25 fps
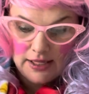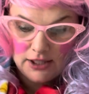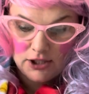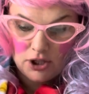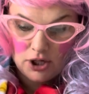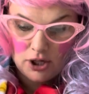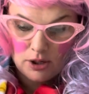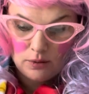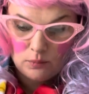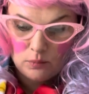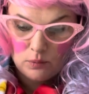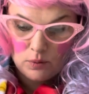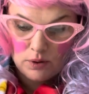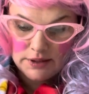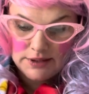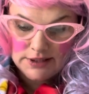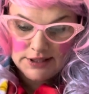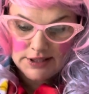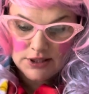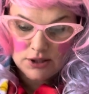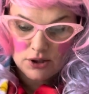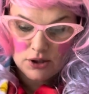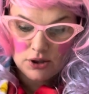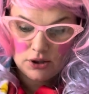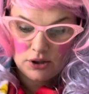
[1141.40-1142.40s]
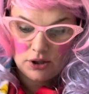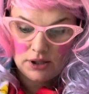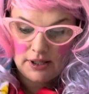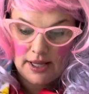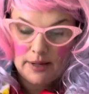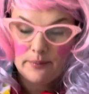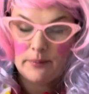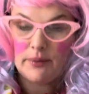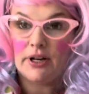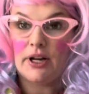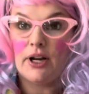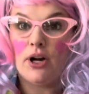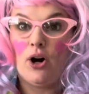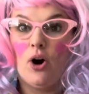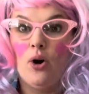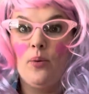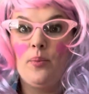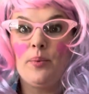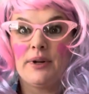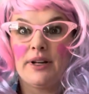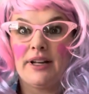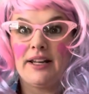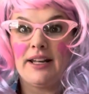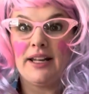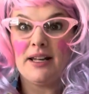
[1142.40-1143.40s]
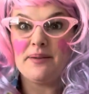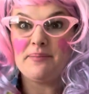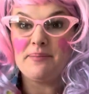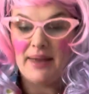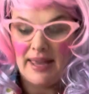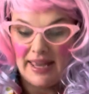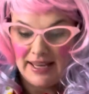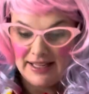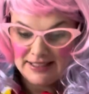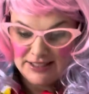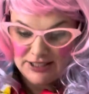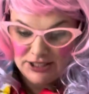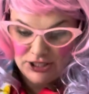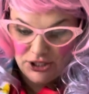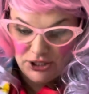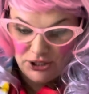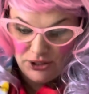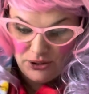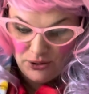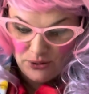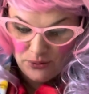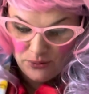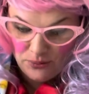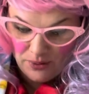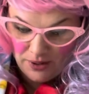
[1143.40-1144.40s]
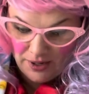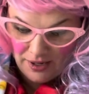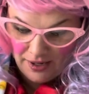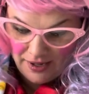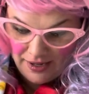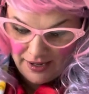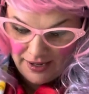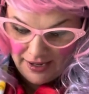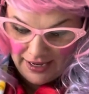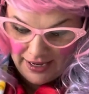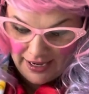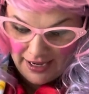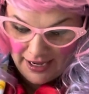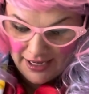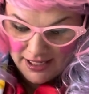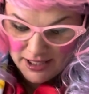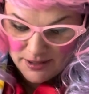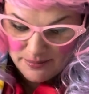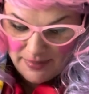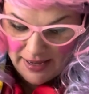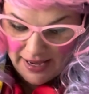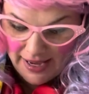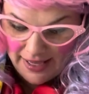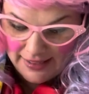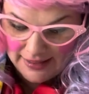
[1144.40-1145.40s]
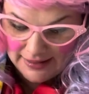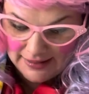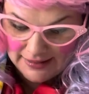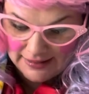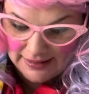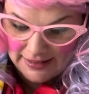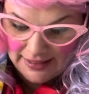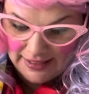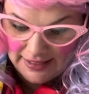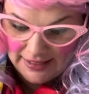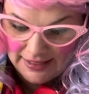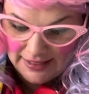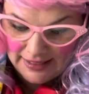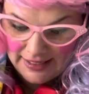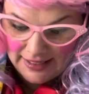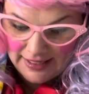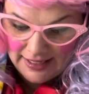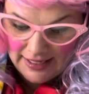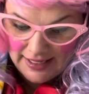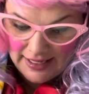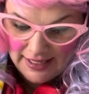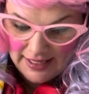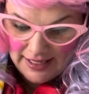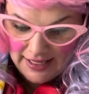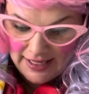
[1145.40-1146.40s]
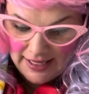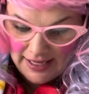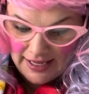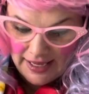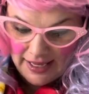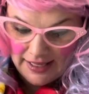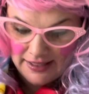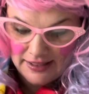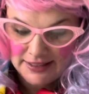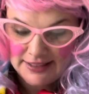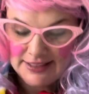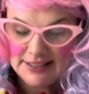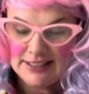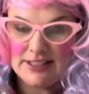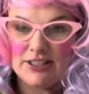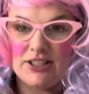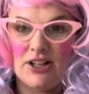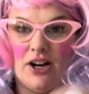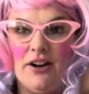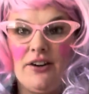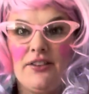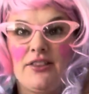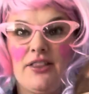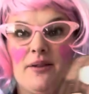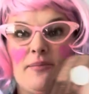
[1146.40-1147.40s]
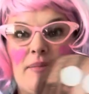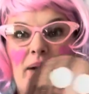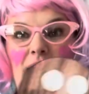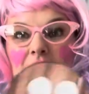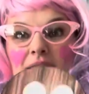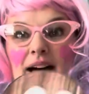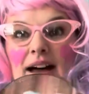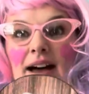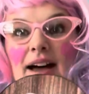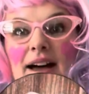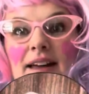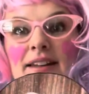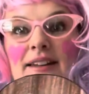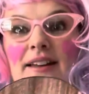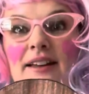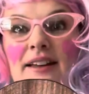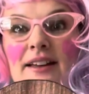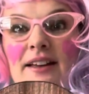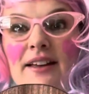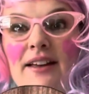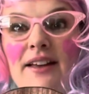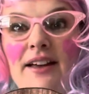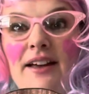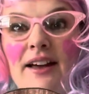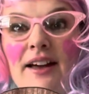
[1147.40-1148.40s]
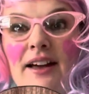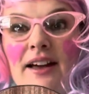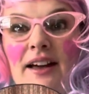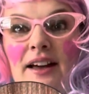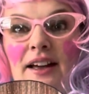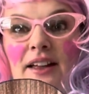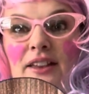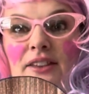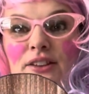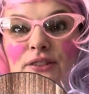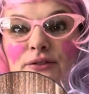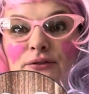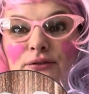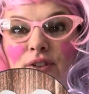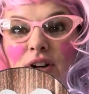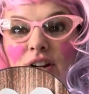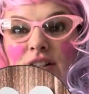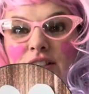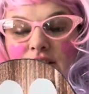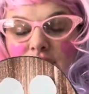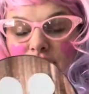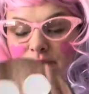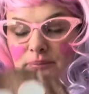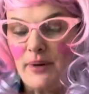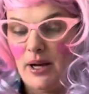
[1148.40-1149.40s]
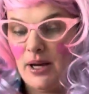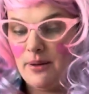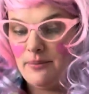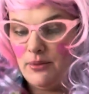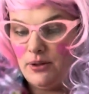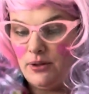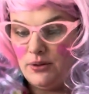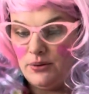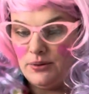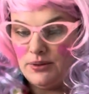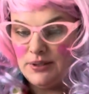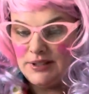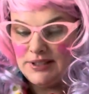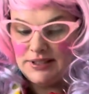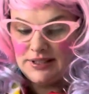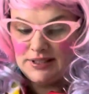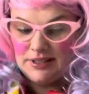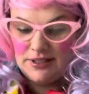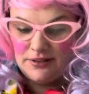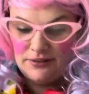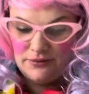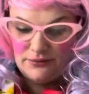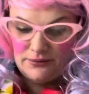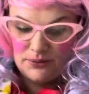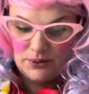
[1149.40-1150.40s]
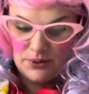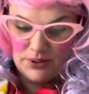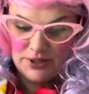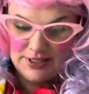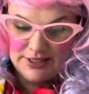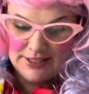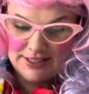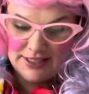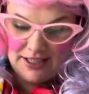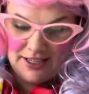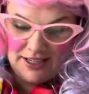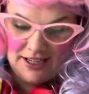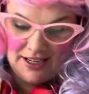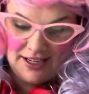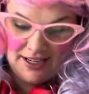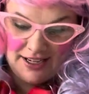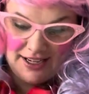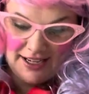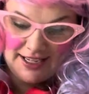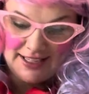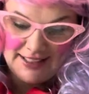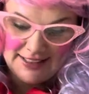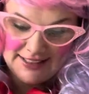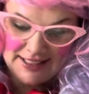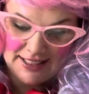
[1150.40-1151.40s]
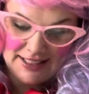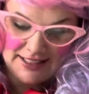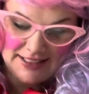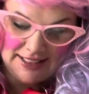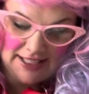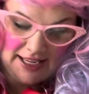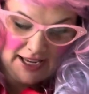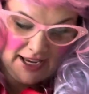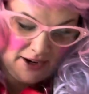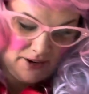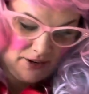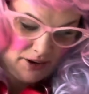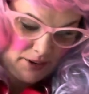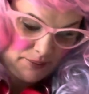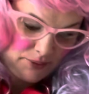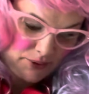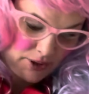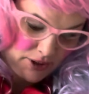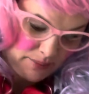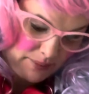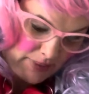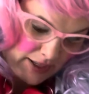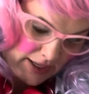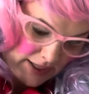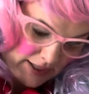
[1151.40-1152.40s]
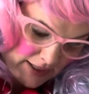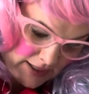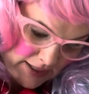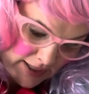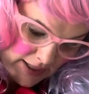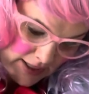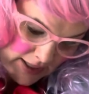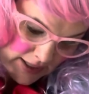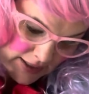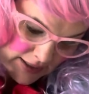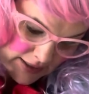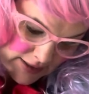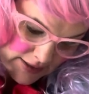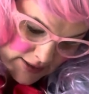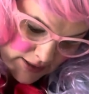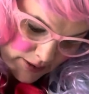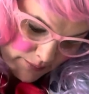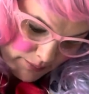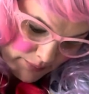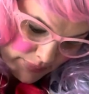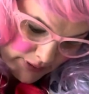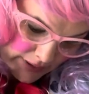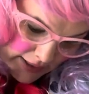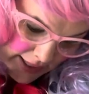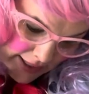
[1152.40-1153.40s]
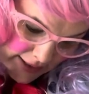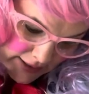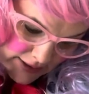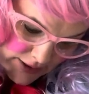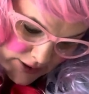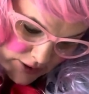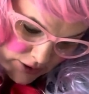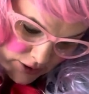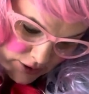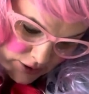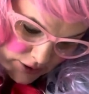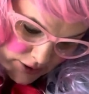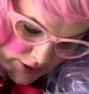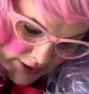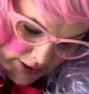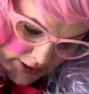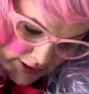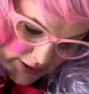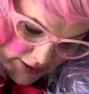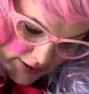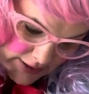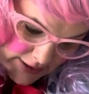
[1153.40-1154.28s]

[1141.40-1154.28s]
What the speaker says: cut one circle. And when I open it, it makes two automatically. And I stuck them on the front of my moose for his eyes. And now I'm going to make some black circles in the